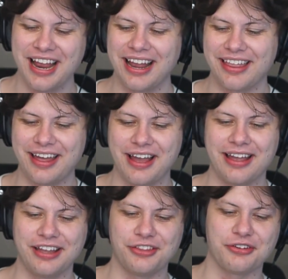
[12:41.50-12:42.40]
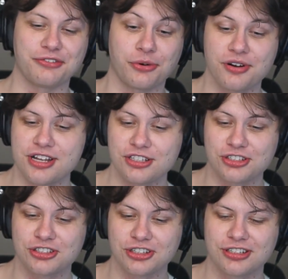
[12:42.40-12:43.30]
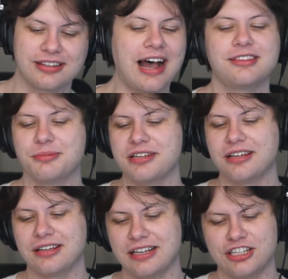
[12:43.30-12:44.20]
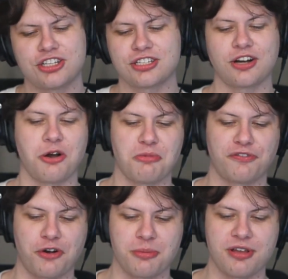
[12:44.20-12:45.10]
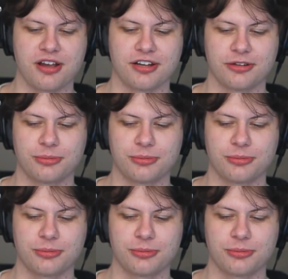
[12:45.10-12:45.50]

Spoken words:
and the voice, not to be, this isn't homophobia.